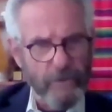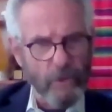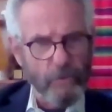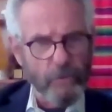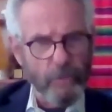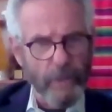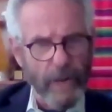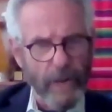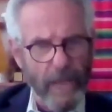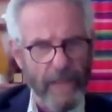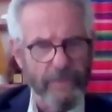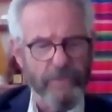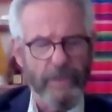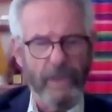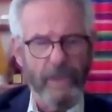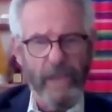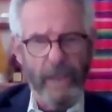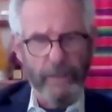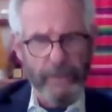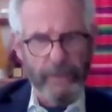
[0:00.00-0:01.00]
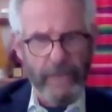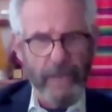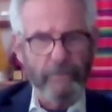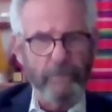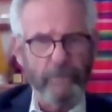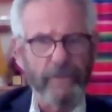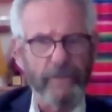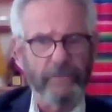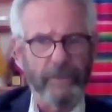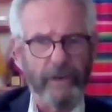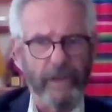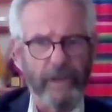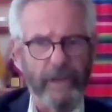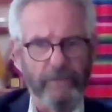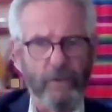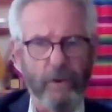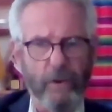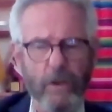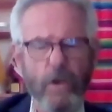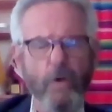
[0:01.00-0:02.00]
told you what I think. I would get rid of it.
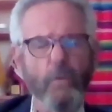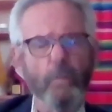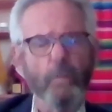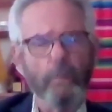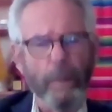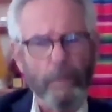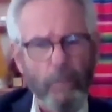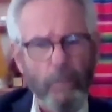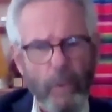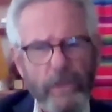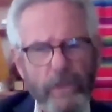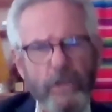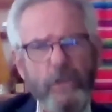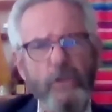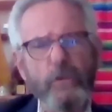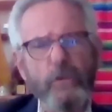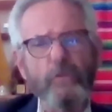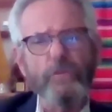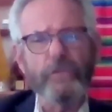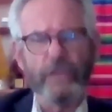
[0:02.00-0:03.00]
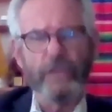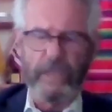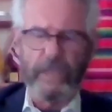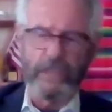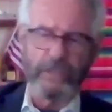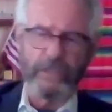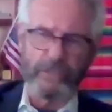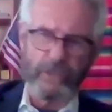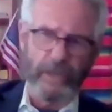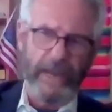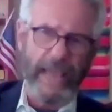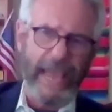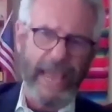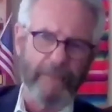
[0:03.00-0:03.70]
But what do you think is going to